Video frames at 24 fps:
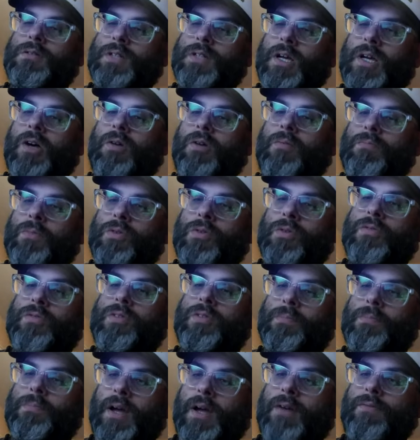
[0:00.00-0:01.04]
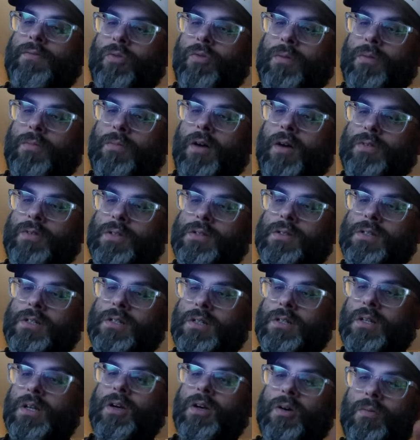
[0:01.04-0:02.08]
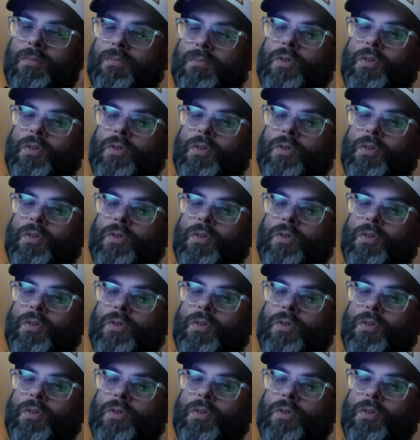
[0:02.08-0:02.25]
to help move the platform, obviously, to help